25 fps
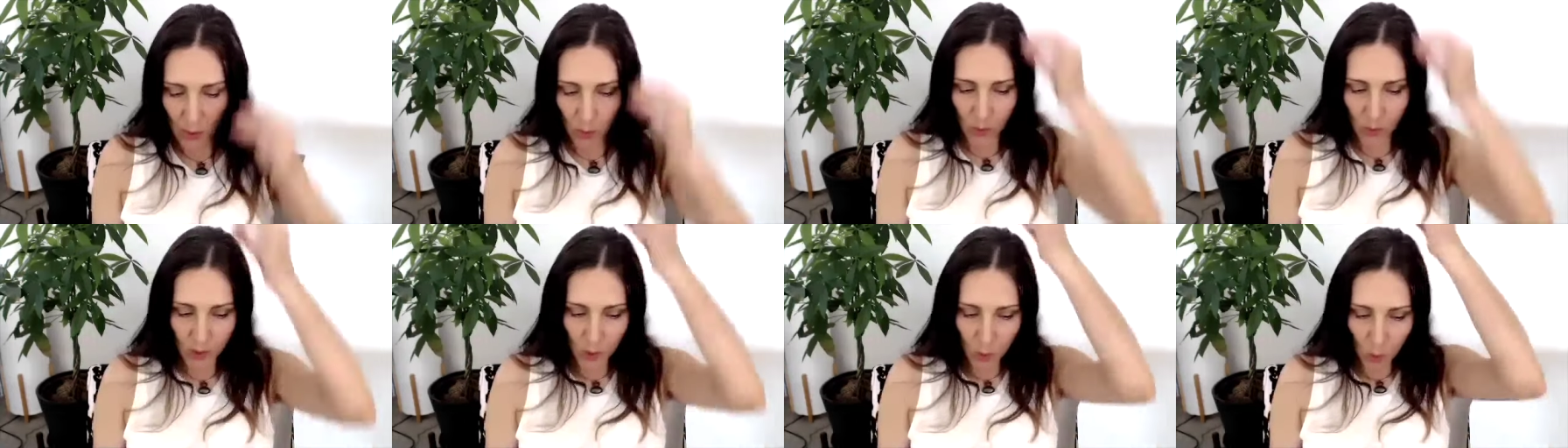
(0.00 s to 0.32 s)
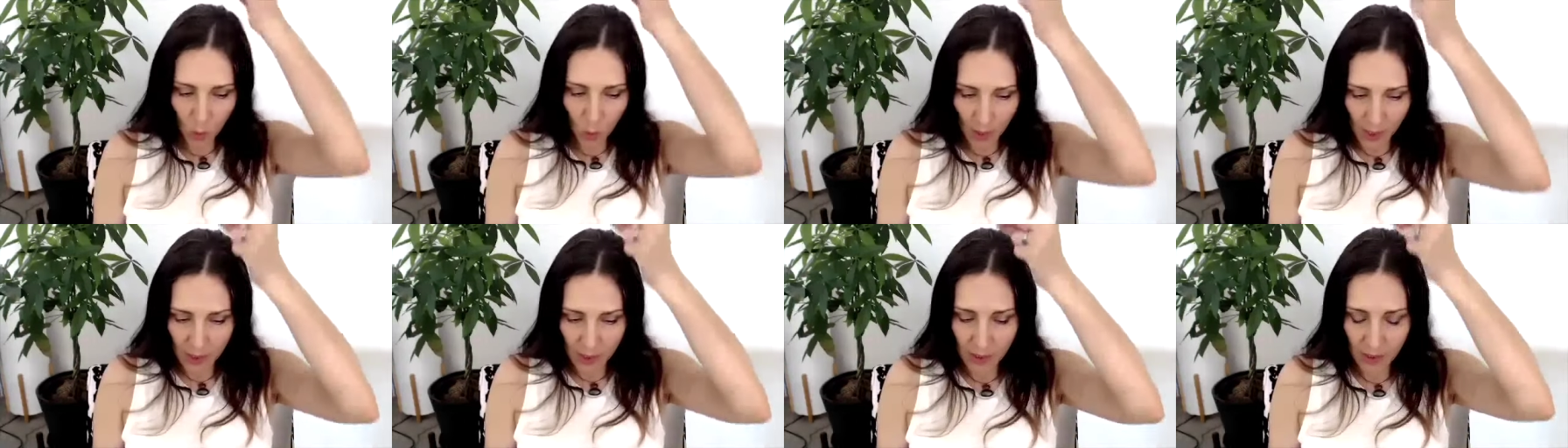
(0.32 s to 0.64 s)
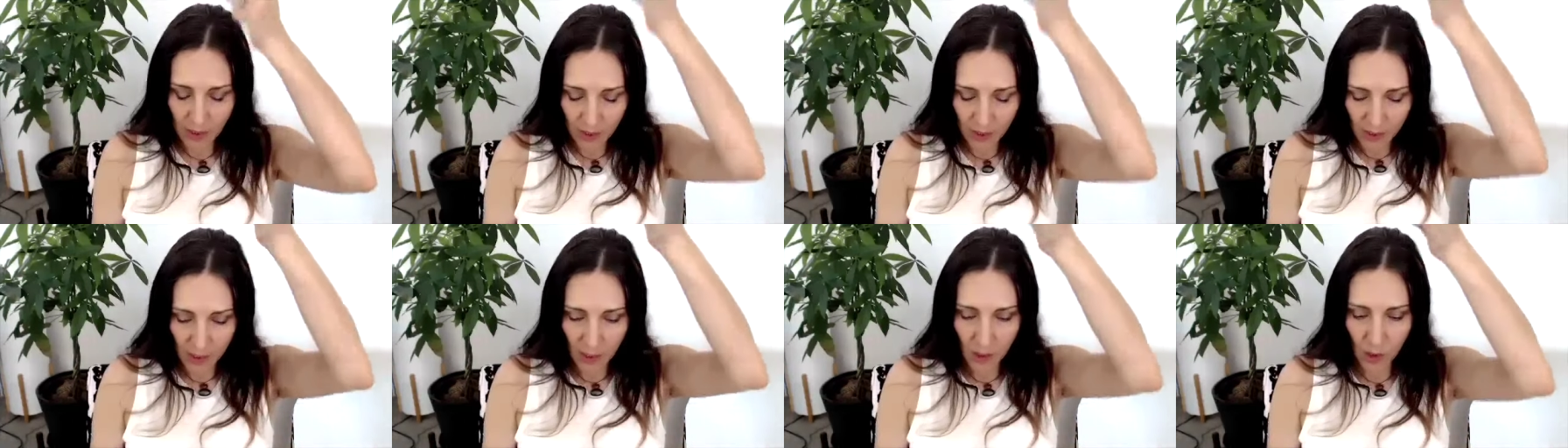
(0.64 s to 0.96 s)
When
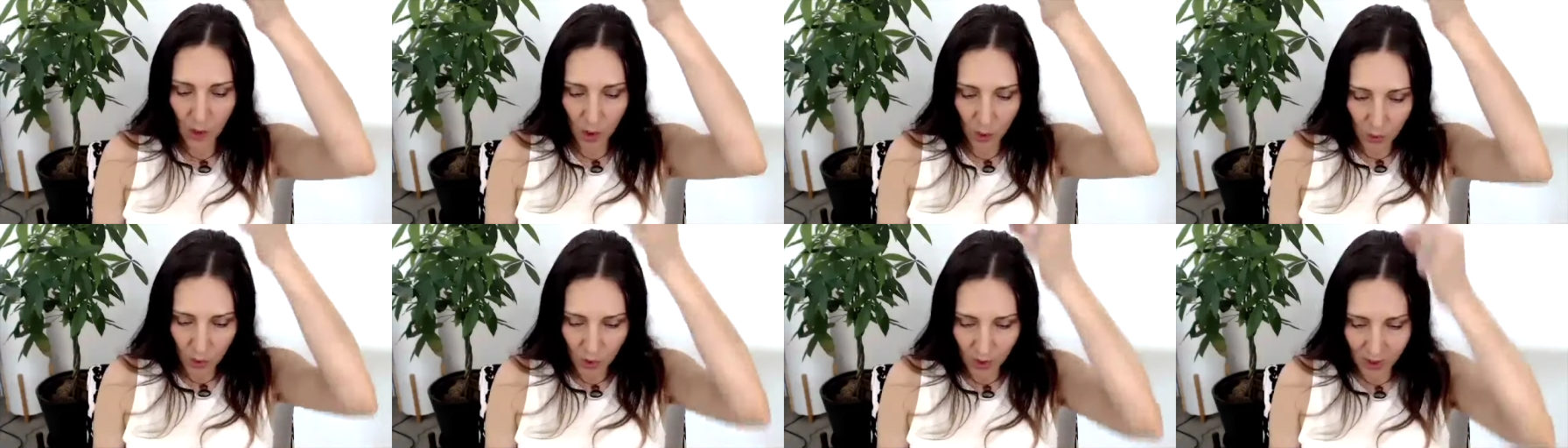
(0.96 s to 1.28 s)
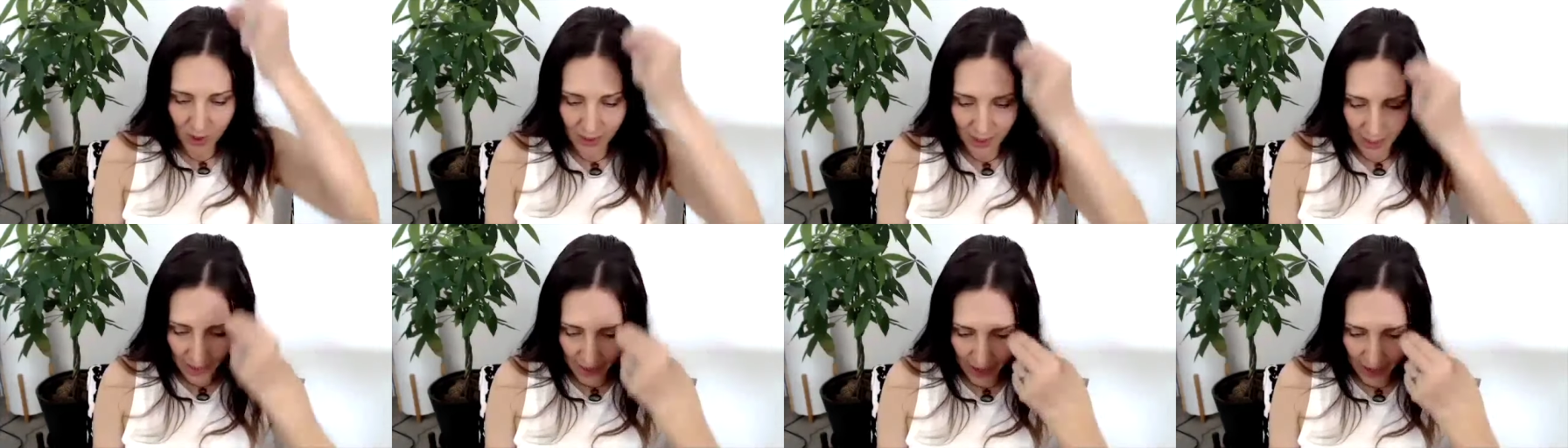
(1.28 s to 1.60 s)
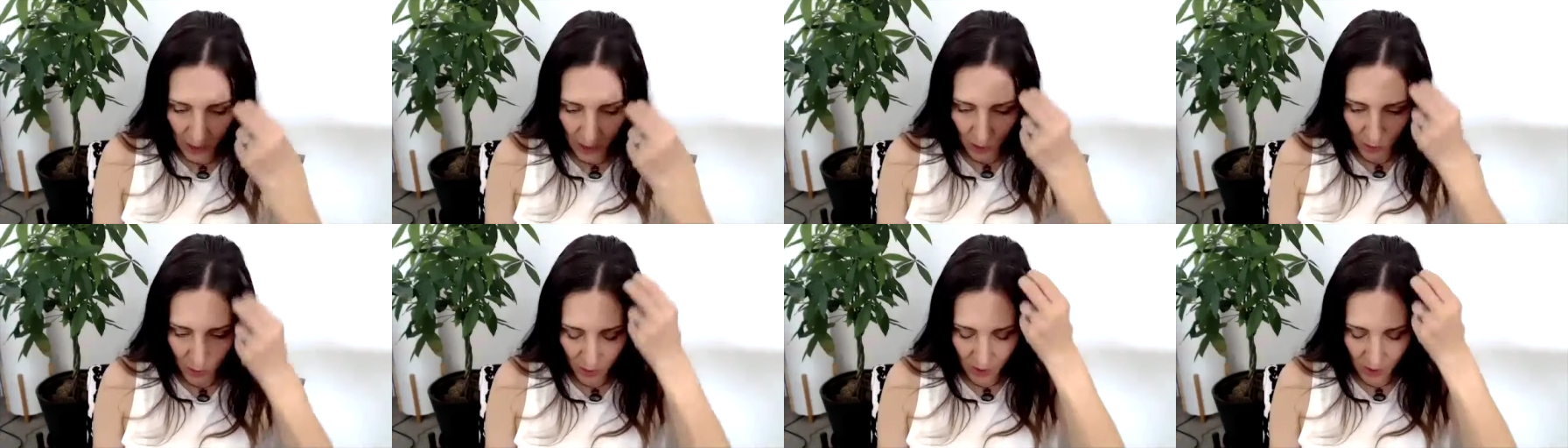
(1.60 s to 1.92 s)
awakening goes
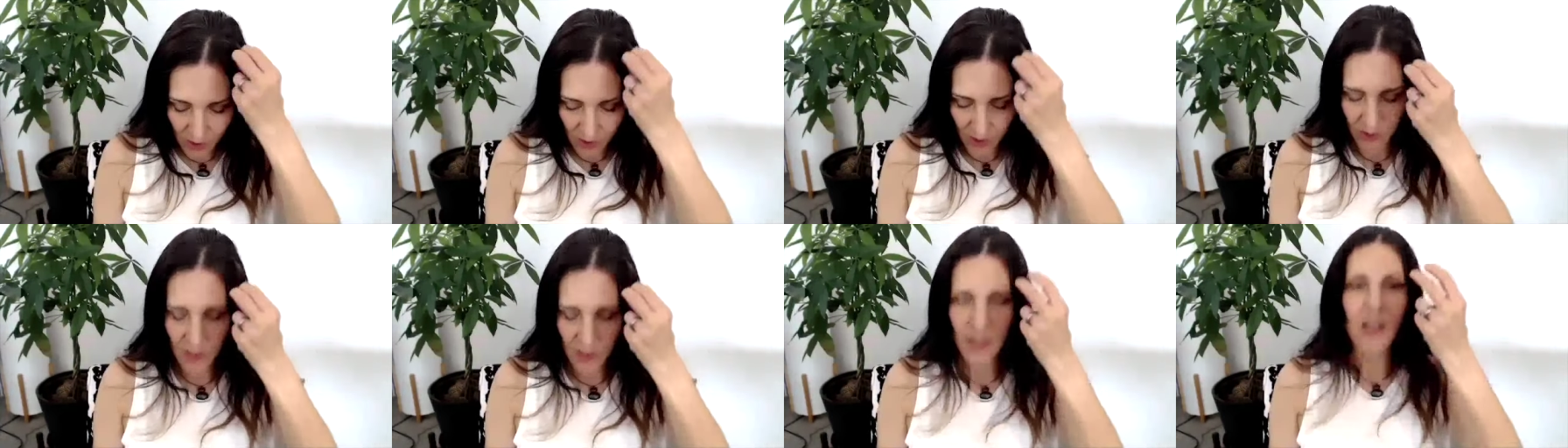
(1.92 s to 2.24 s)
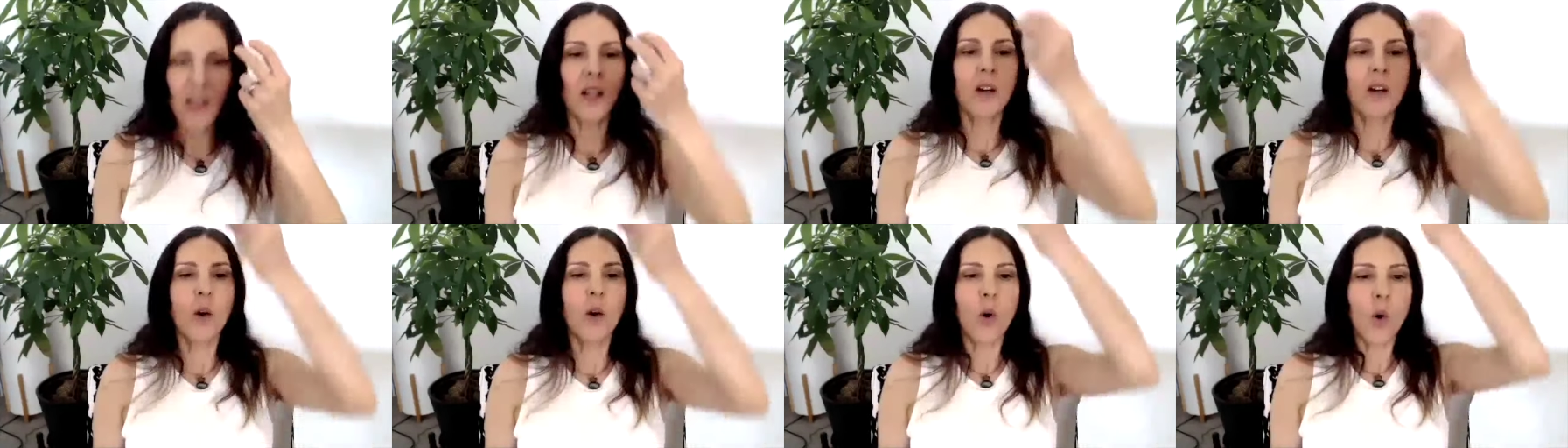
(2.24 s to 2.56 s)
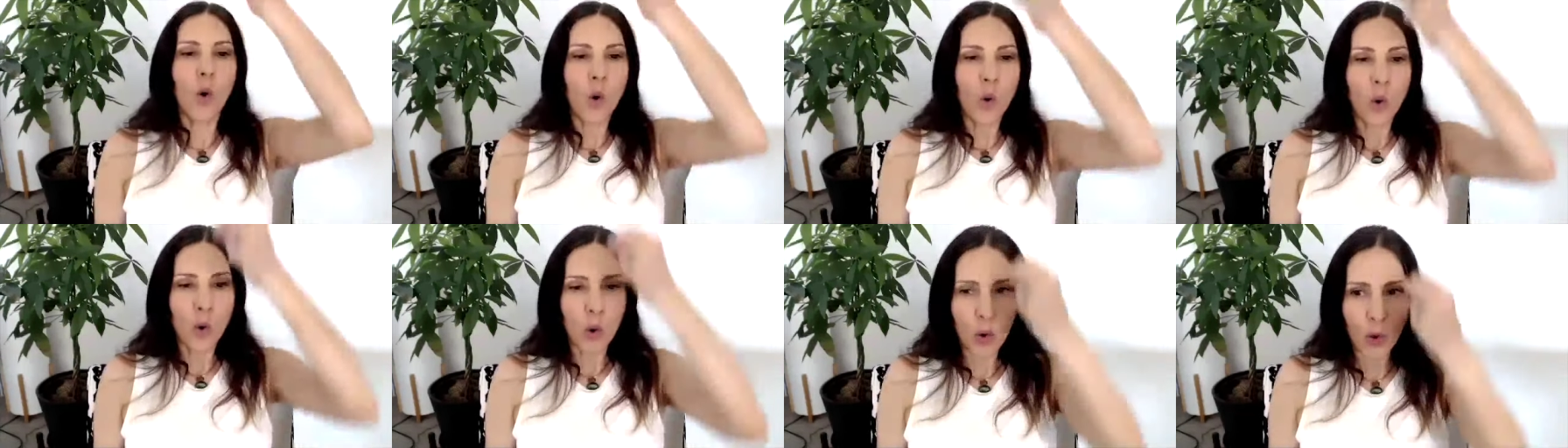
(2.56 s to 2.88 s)
down
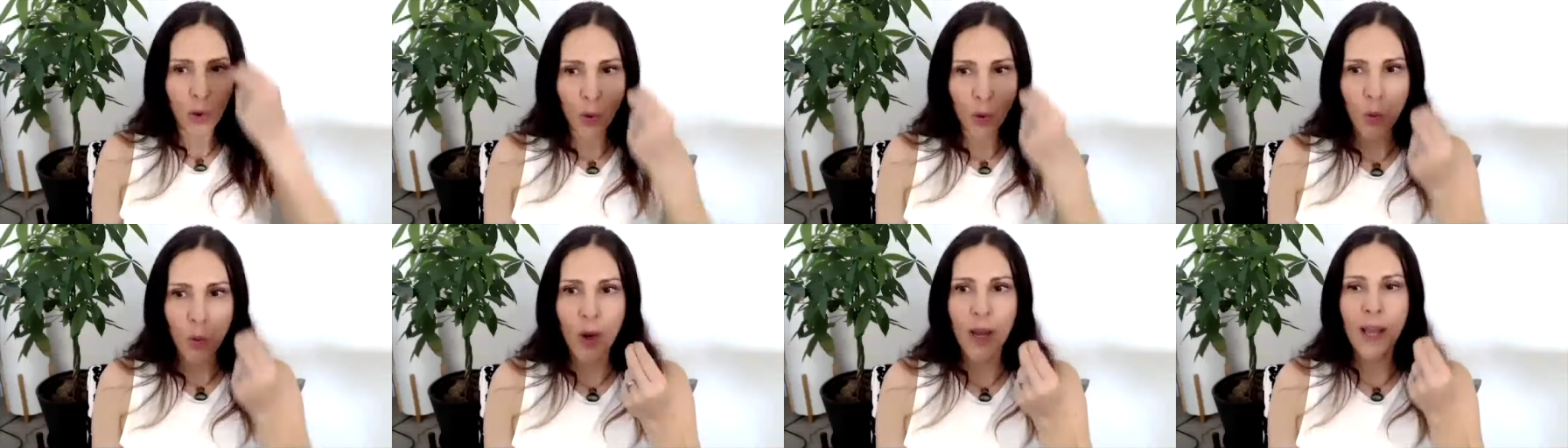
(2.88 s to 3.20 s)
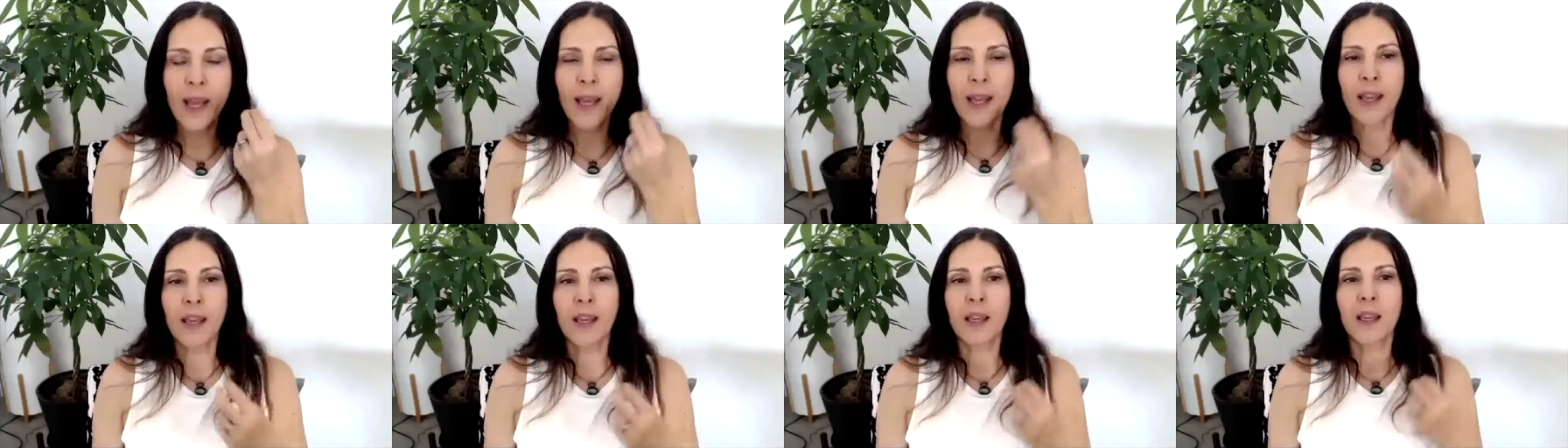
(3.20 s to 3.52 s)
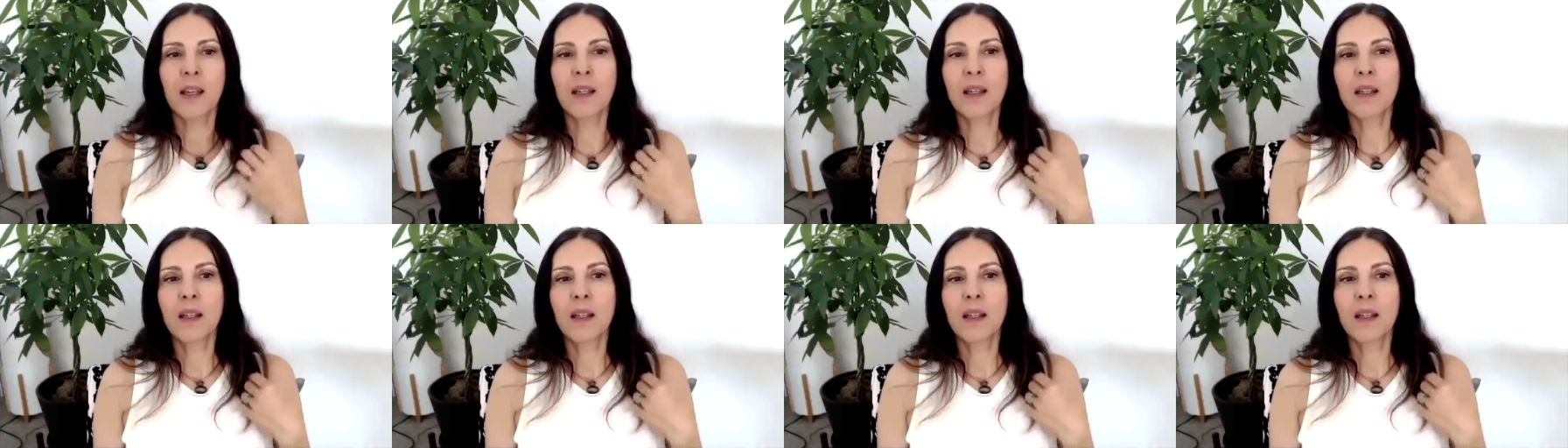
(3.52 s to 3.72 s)
all the way